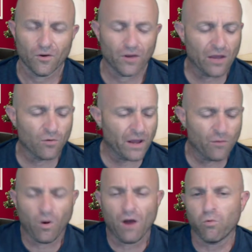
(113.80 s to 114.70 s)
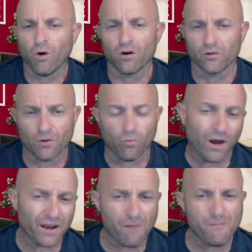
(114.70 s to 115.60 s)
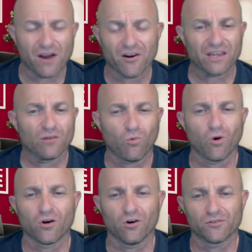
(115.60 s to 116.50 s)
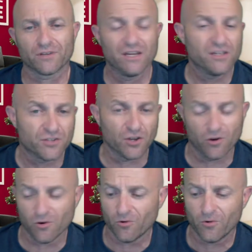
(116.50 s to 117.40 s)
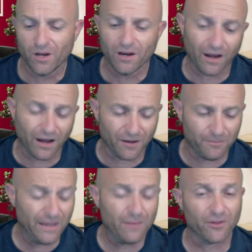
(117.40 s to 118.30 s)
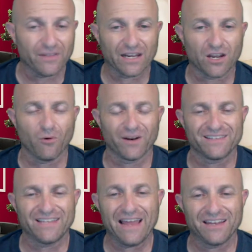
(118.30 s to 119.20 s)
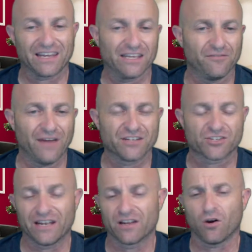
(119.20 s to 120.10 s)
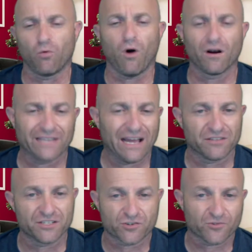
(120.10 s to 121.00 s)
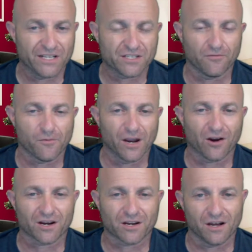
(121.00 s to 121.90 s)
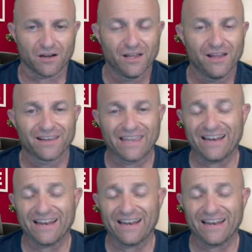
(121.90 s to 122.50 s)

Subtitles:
In what world, in what American world do people that go and attend a convention and go walk down the streets of America get